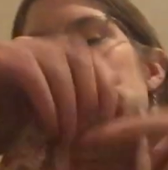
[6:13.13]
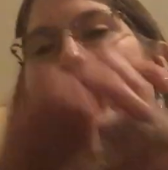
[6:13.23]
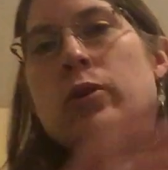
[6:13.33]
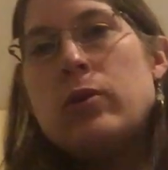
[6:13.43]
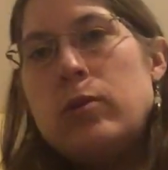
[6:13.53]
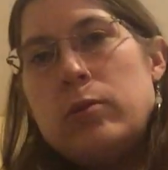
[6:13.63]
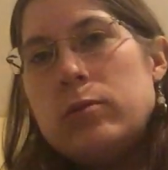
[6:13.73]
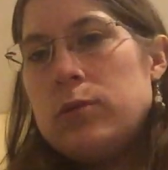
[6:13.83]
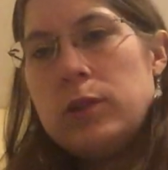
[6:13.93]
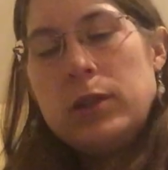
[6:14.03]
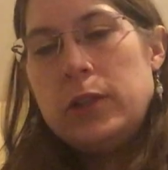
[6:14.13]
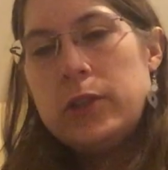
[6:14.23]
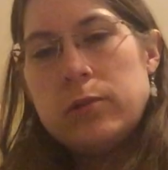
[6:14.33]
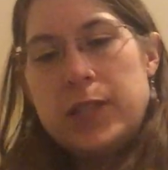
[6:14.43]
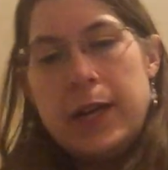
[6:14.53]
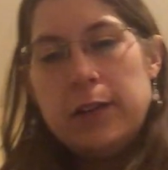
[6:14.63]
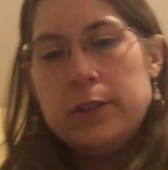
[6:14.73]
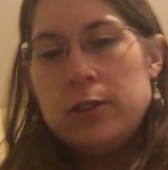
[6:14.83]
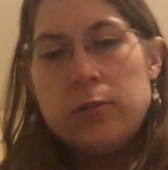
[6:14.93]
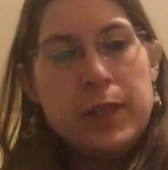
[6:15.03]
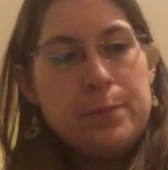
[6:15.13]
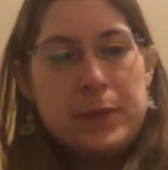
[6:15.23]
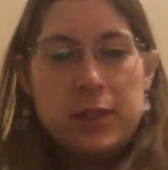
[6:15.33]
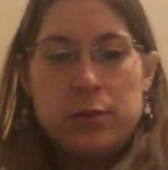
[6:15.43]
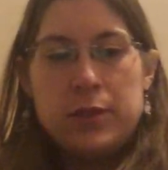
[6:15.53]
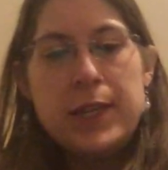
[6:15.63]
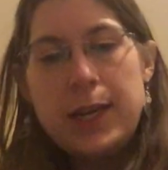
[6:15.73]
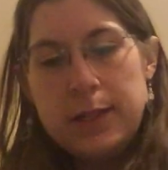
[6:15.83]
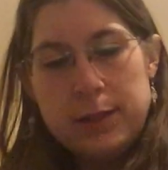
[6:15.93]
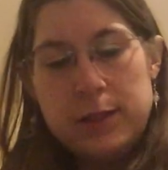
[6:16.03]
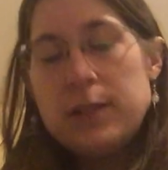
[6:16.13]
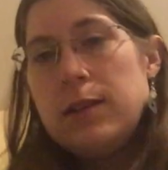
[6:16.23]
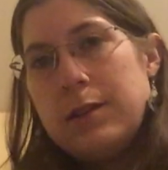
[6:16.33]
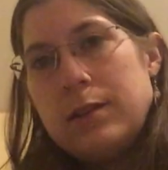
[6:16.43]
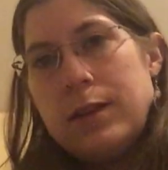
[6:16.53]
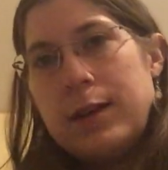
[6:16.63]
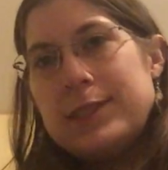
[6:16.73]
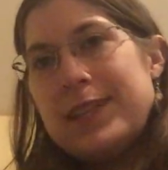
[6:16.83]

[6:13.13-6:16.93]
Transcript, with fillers: no, no tears, no rips, no stains. I'll